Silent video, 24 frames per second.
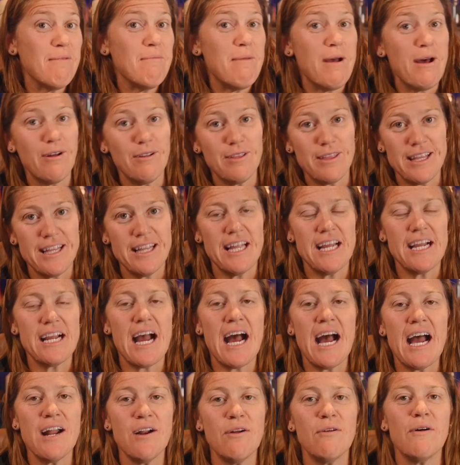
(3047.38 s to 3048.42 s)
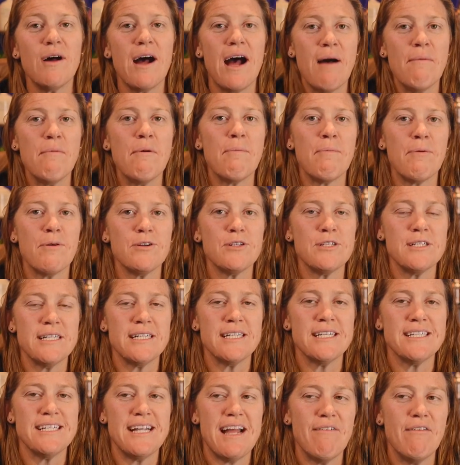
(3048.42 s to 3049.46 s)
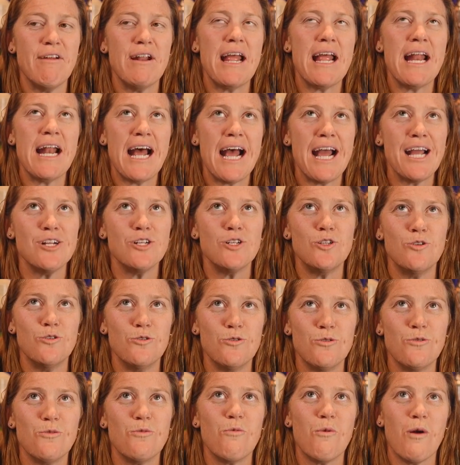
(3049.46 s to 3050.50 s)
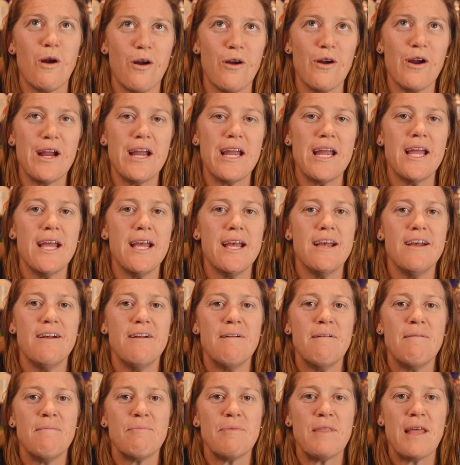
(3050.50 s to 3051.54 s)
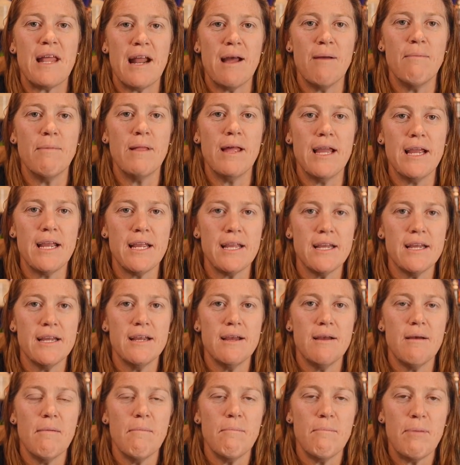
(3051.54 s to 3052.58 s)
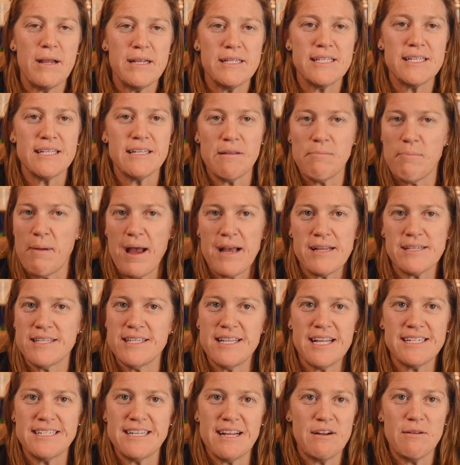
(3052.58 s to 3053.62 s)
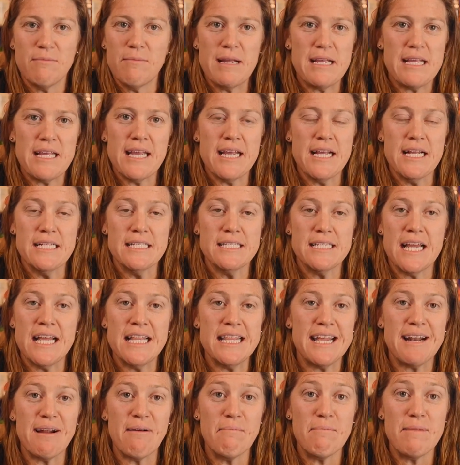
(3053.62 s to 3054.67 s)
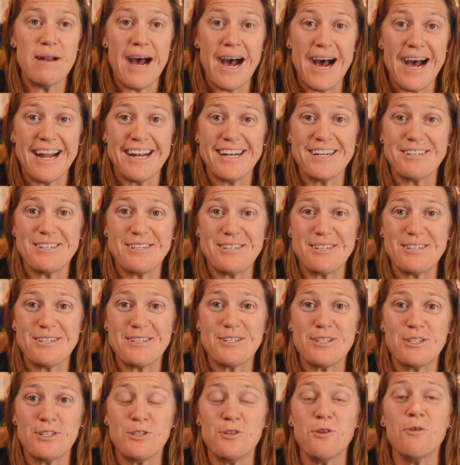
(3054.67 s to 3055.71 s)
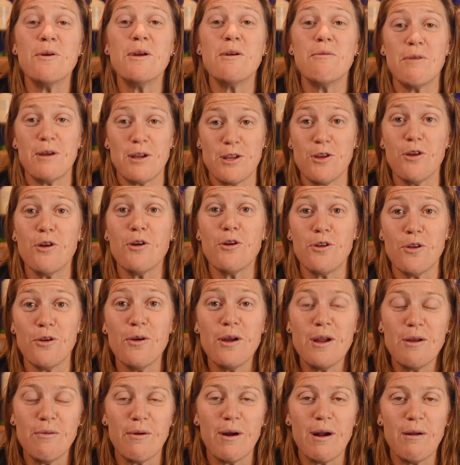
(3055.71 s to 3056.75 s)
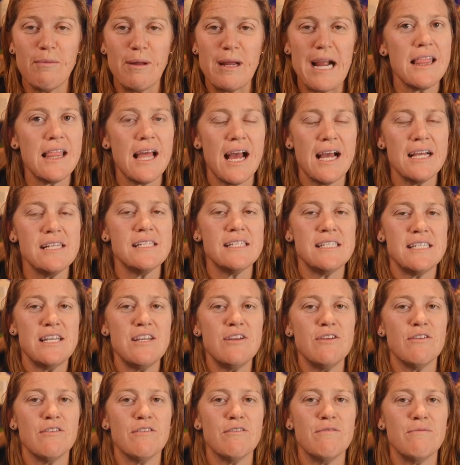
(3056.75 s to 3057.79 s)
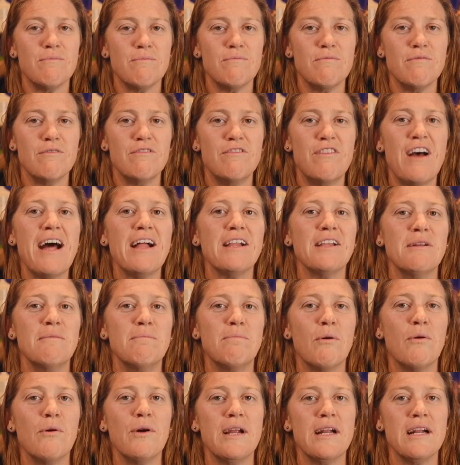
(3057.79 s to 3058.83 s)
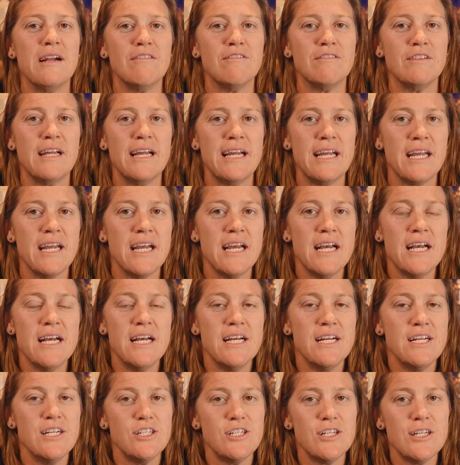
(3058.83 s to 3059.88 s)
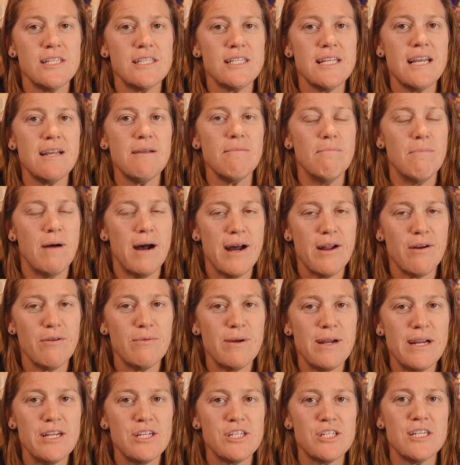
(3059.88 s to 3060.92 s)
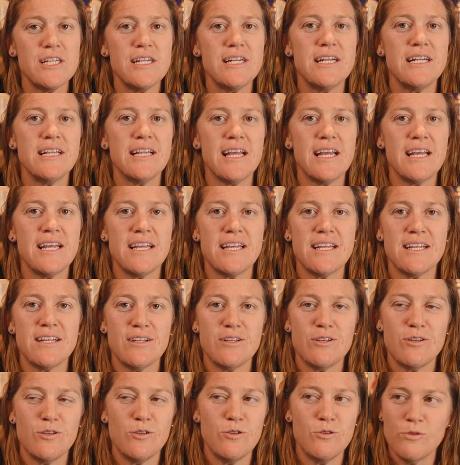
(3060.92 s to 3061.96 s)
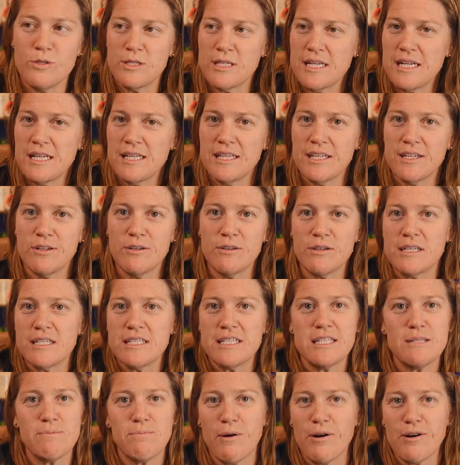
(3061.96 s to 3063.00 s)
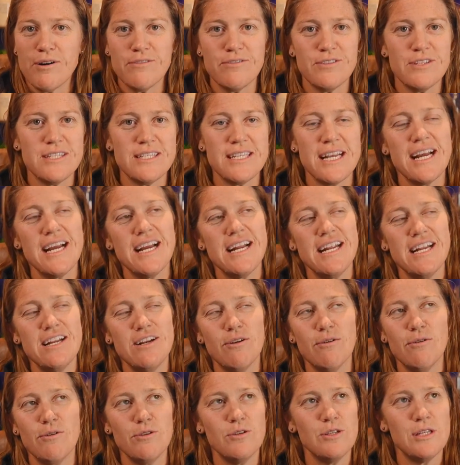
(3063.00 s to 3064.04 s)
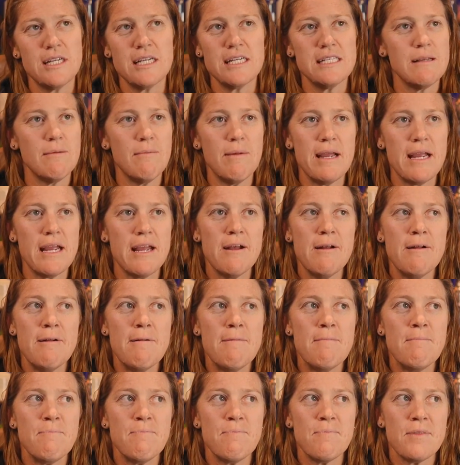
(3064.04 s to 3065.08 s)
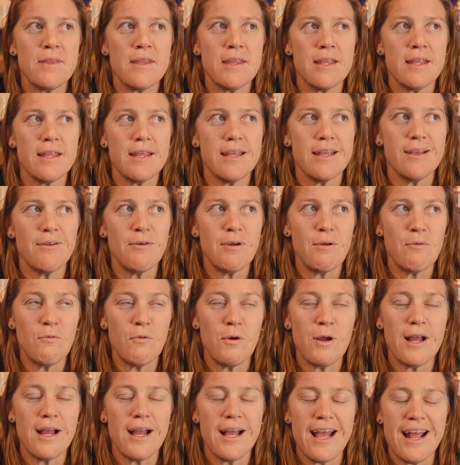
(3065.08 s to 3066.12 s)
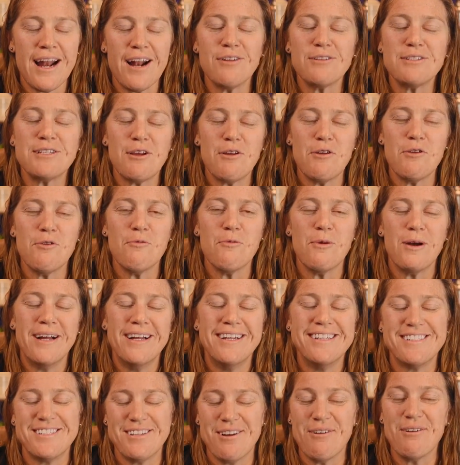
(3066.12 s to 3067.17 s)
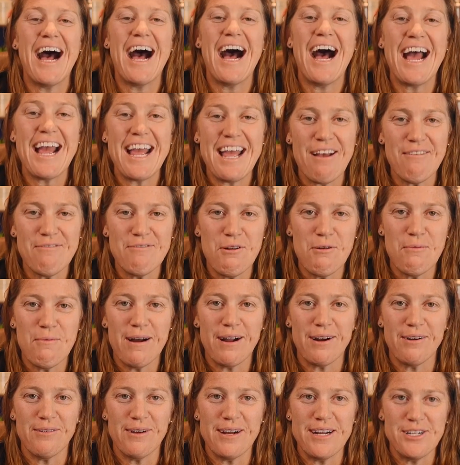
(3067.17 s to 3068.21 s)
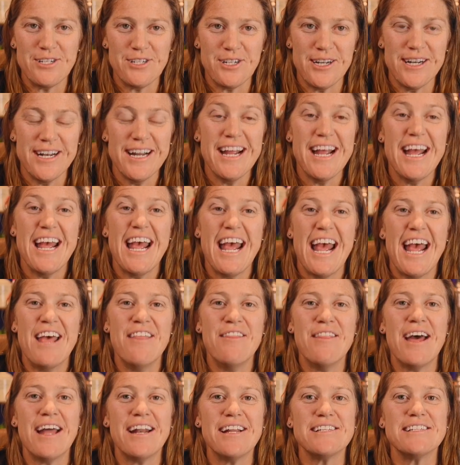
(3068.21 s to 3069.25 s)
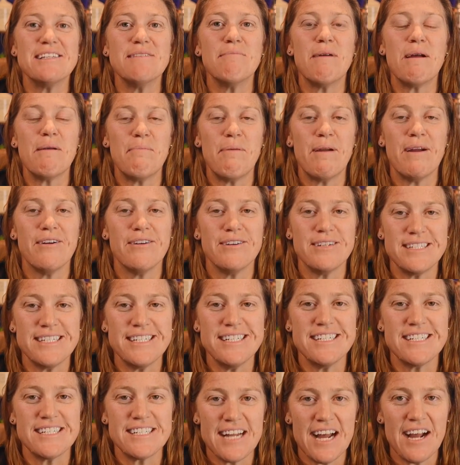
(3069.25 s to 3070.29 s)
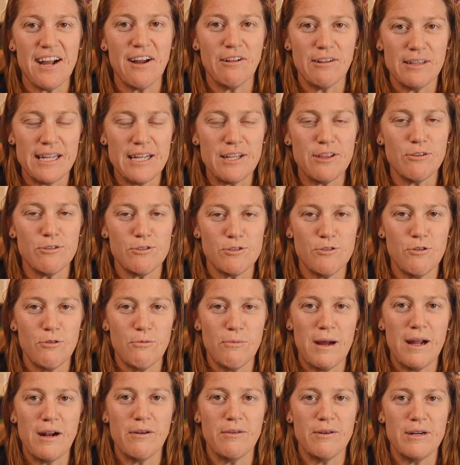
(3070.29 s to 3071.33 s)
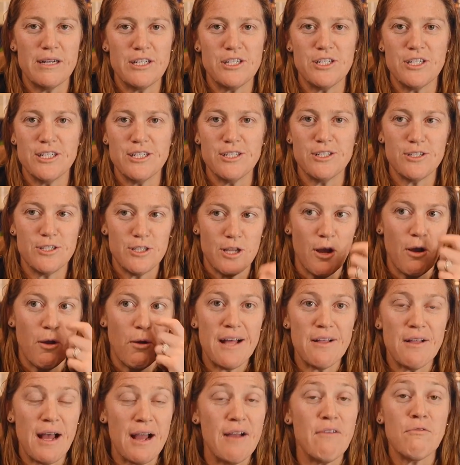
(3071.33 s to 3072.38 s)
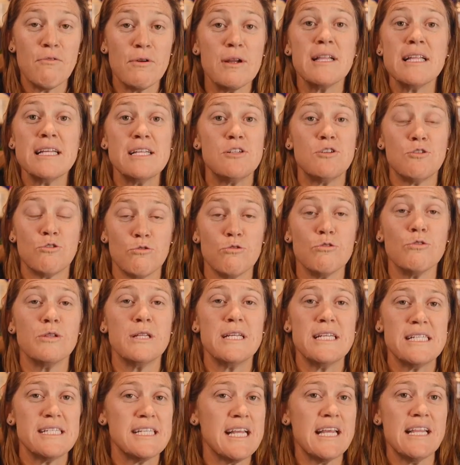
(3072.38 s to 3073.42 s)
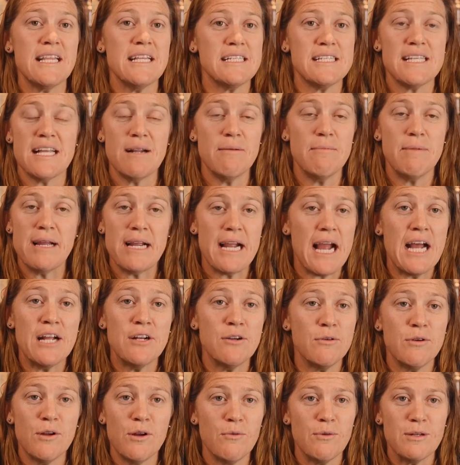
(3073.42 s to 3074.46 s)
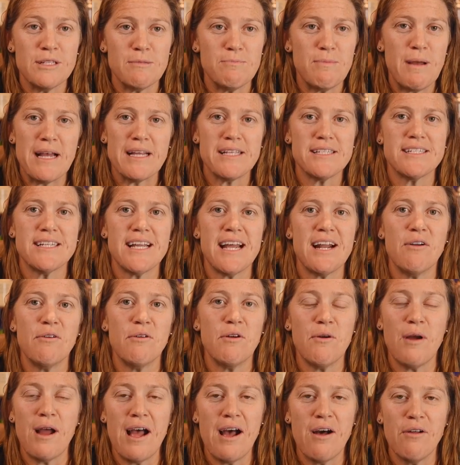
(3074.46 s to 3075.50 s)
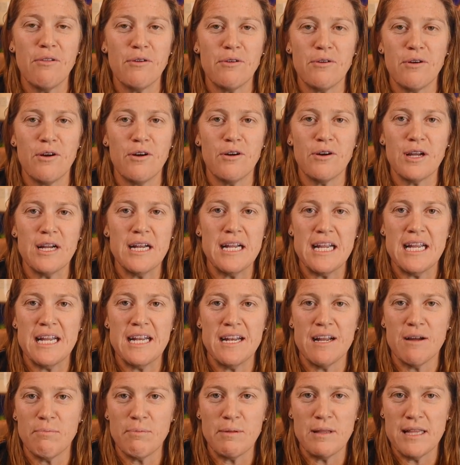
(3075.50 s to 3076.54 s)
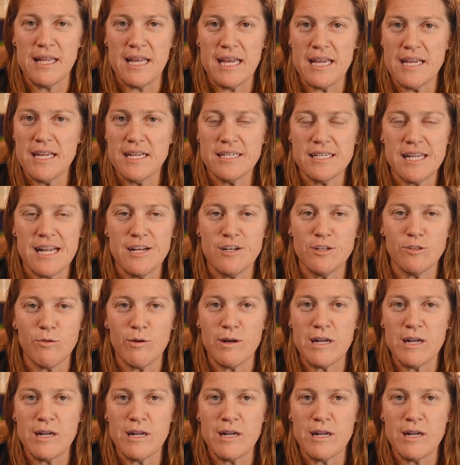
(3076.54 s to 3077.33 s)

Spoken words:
healthy. I'm a person that doesn't have it. And I do worry that I'm basically passing that down to my kids. And then I'm not doing what you're doing where I'm I see your valid point of just moderation and use a little because it's part of society and don't use it because I'm and I'll tell you what, so I have no moderation. And that is in my parenting style. There's no moderation. So I really truly say this that I'm I don't know what's best. I don't know how they're all going to end up in 10, 20